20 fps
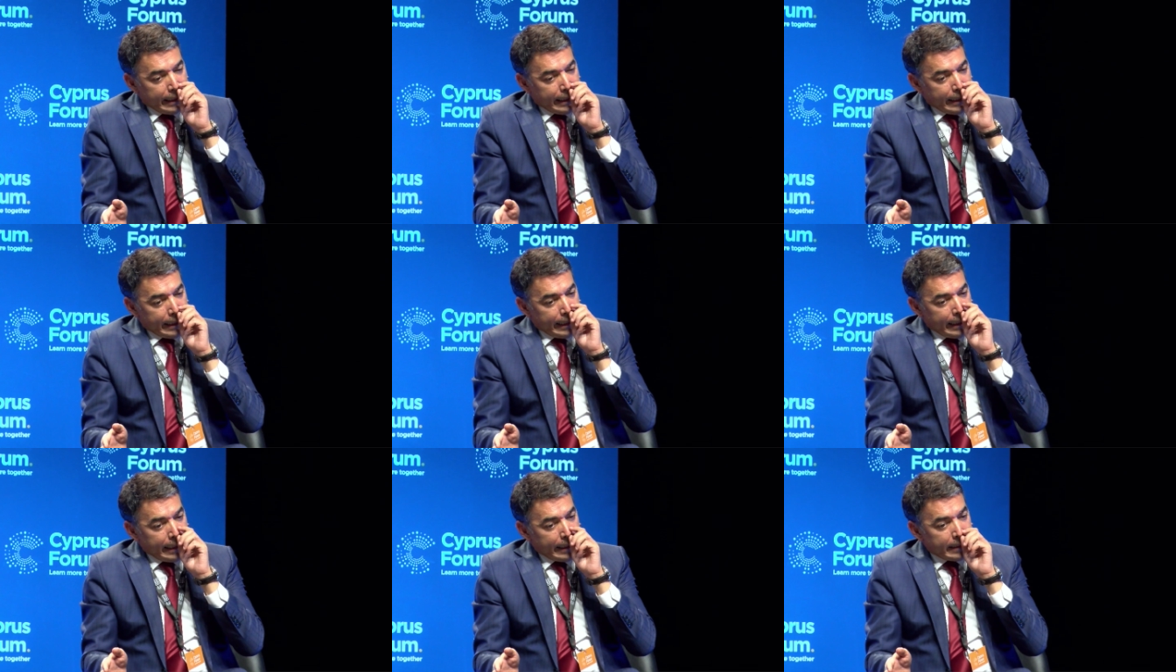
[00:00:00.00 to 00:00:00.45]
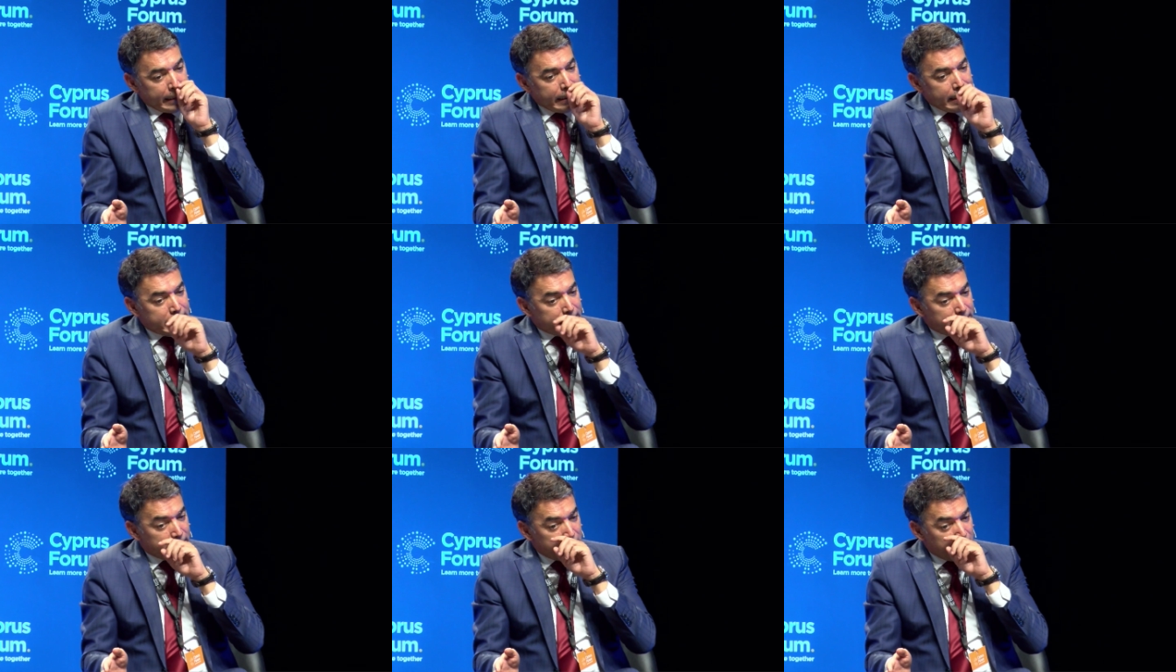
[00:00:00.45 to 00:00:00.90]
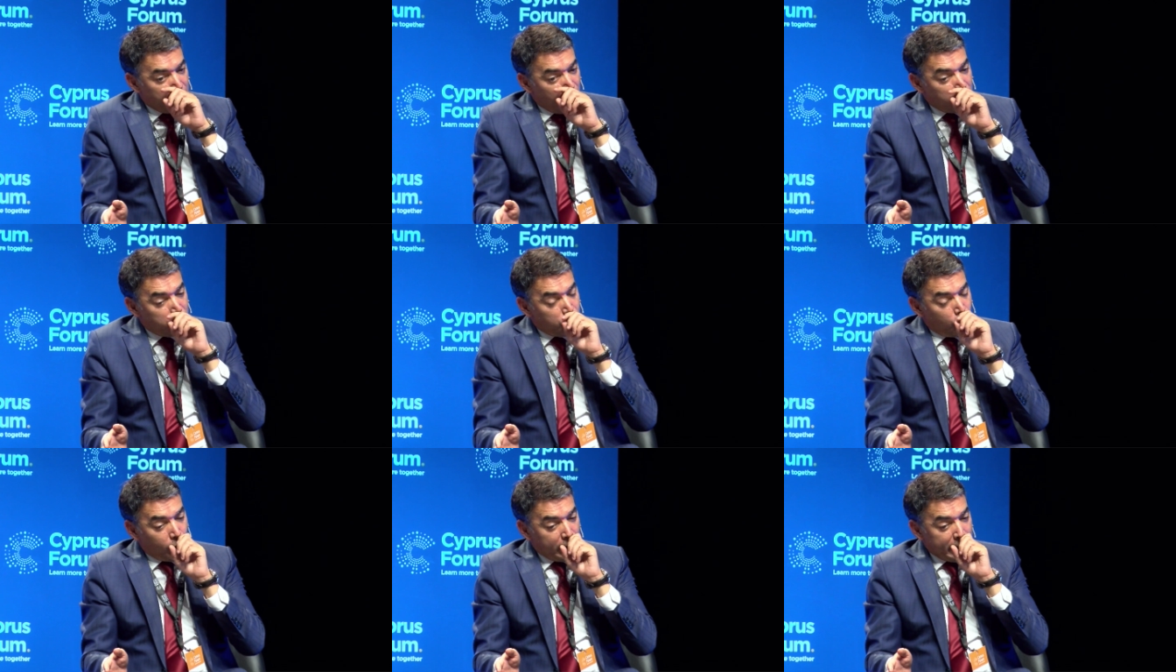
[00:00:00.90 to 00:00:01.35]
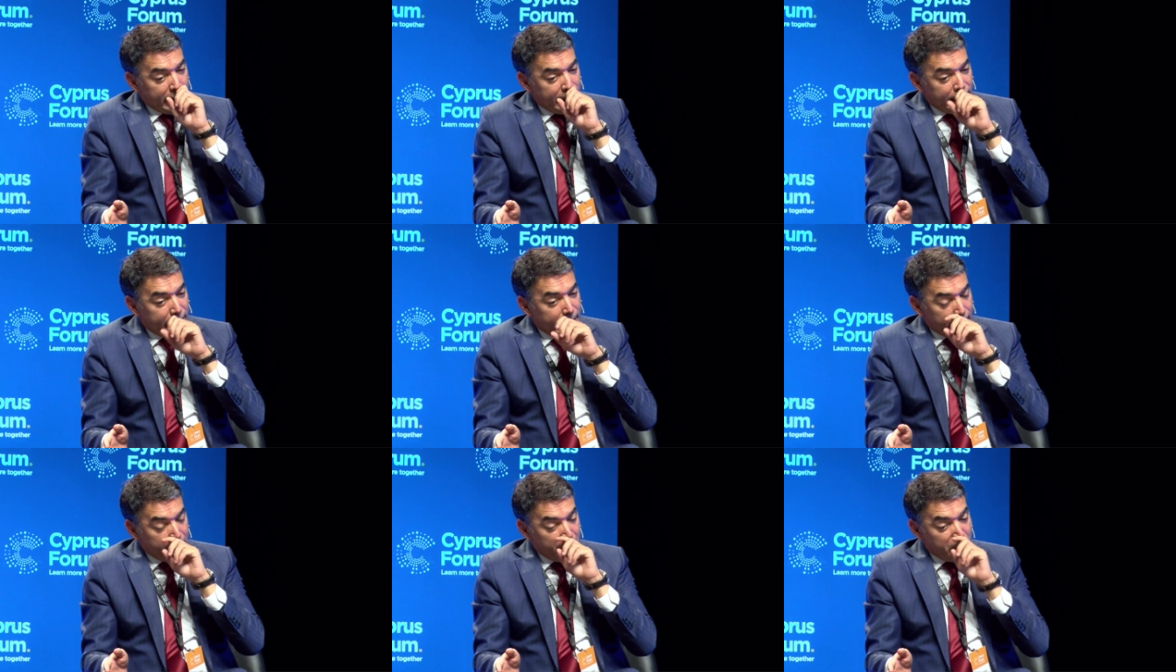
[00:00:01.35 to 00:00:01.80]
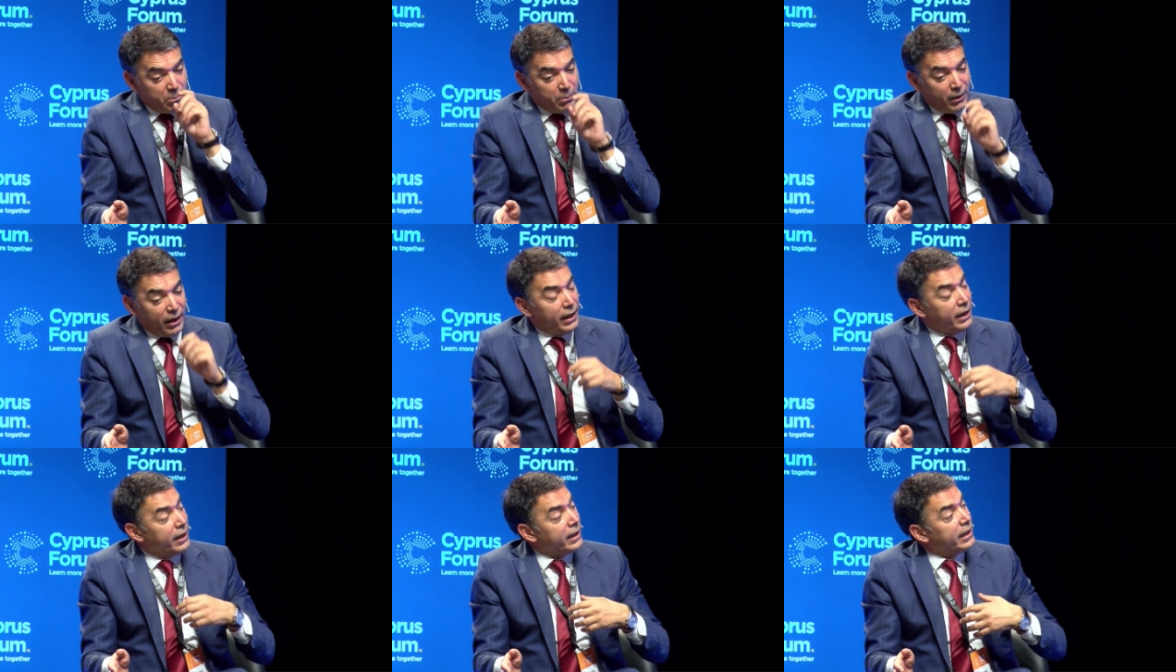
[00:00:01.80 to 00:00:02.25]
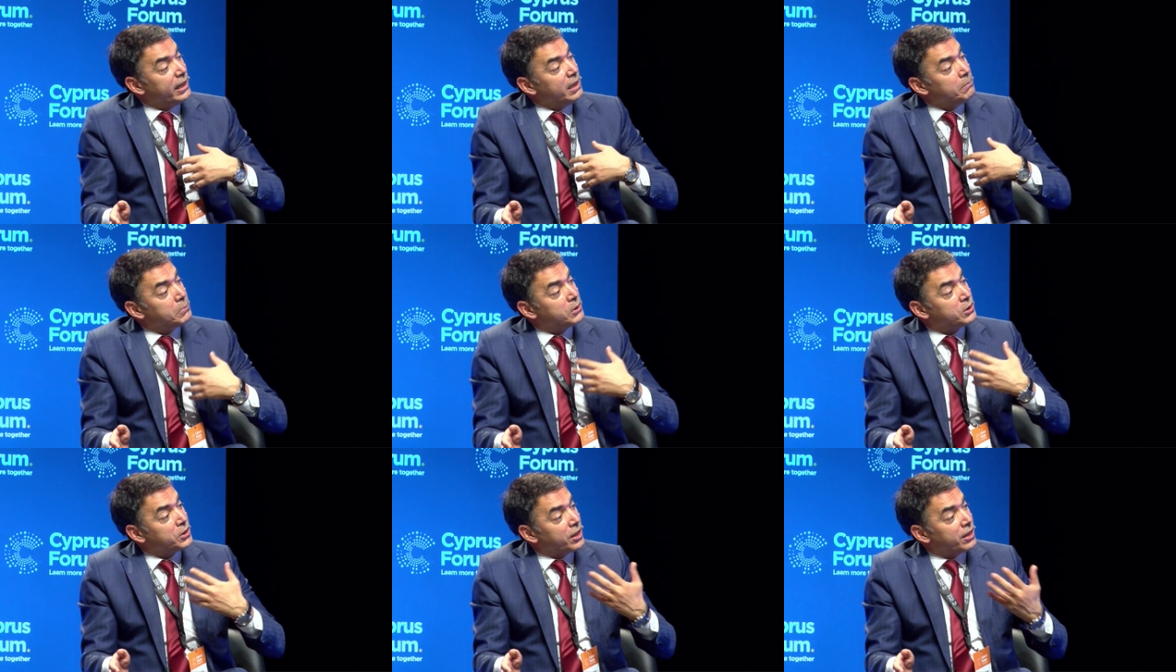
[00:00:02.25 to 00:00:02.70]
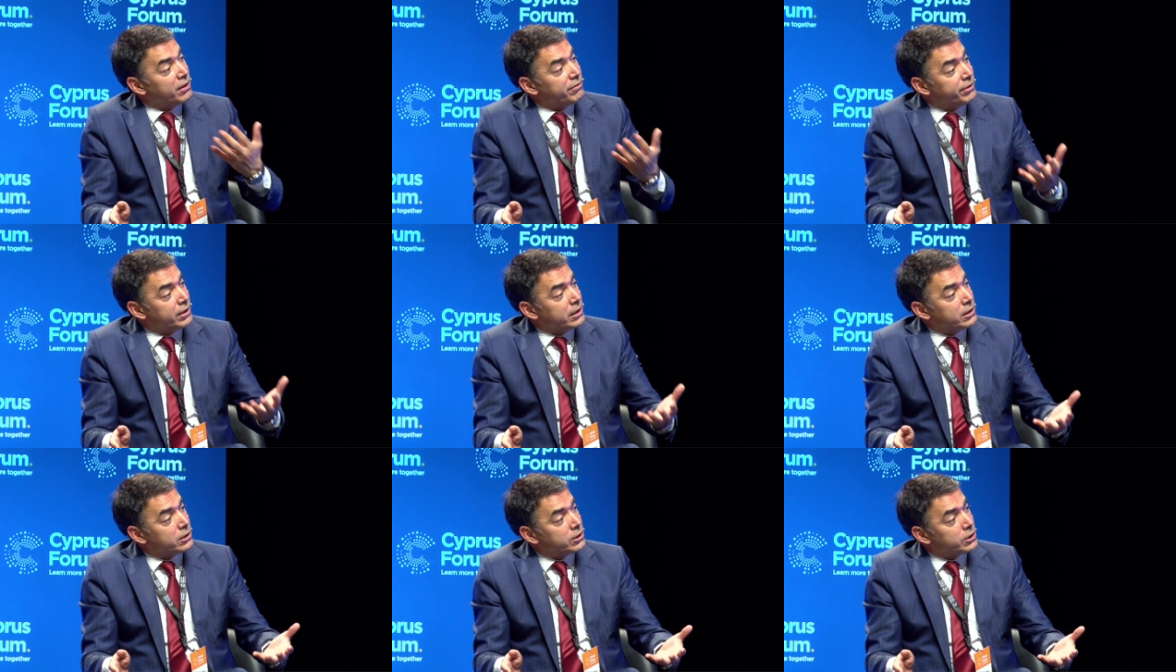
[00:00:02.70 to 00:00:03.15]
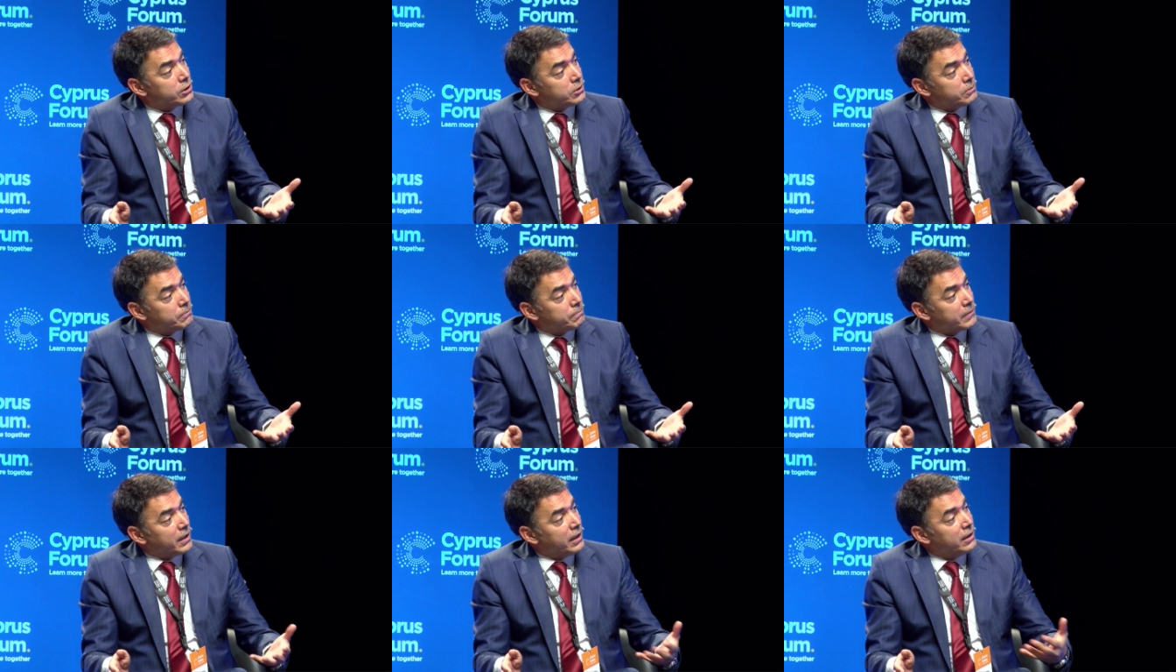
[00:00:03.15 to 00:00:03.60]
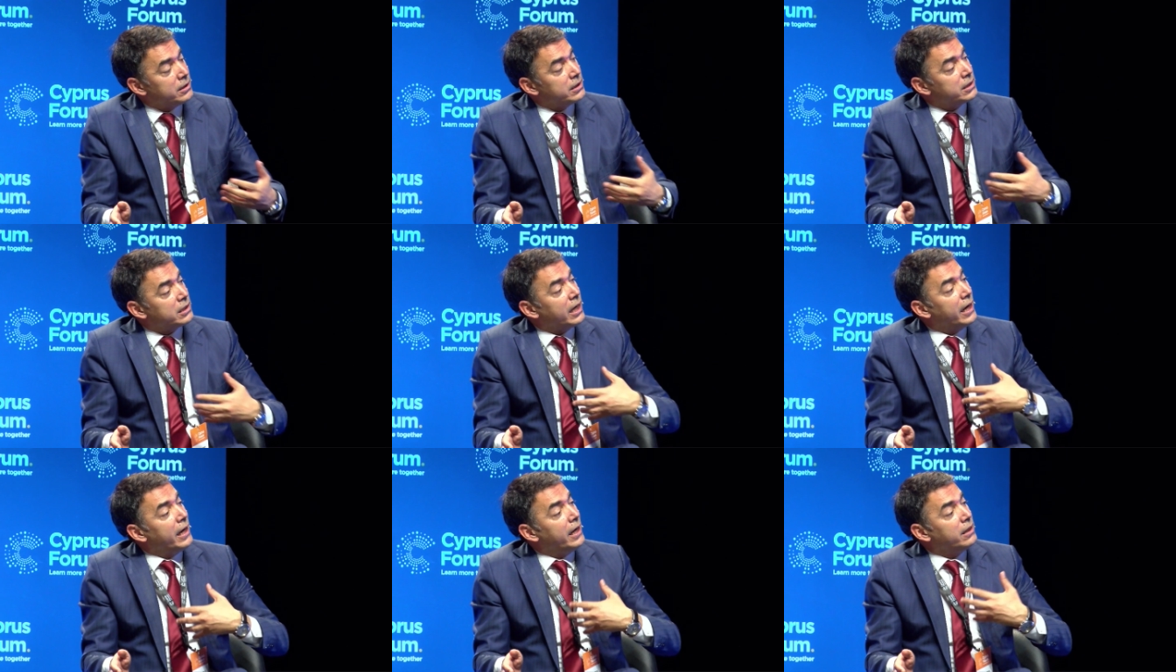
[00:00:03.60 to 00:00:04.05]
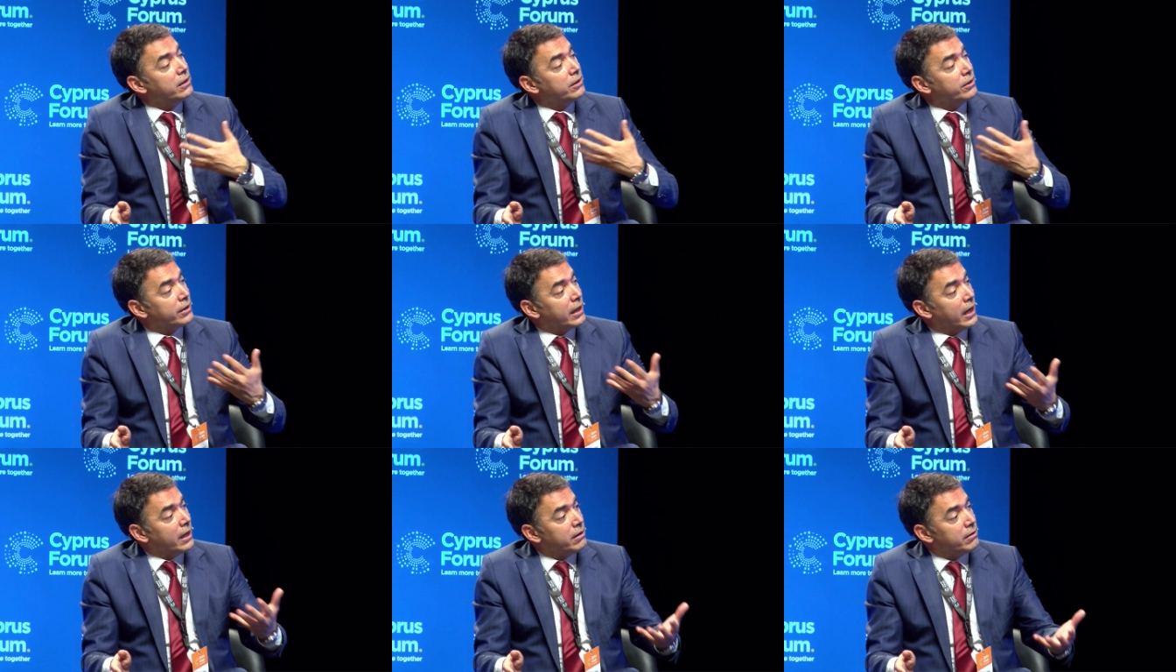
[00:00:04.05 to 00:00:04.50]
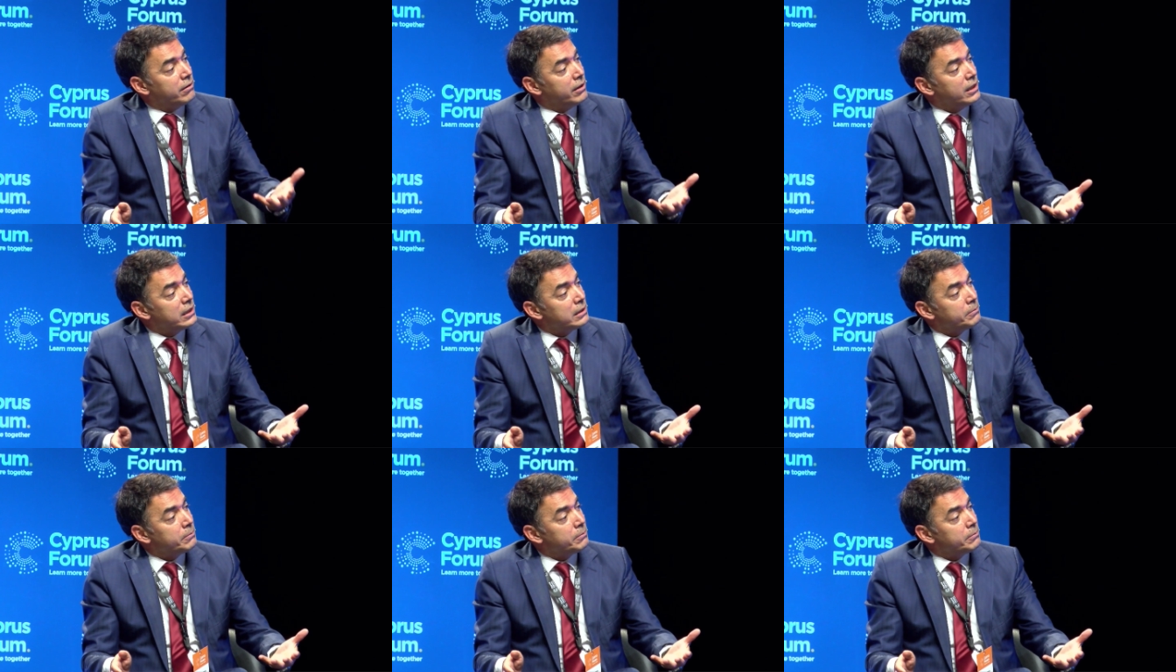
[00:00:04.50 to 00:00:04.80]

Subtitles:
And this is not only paying lip service and saying the right things,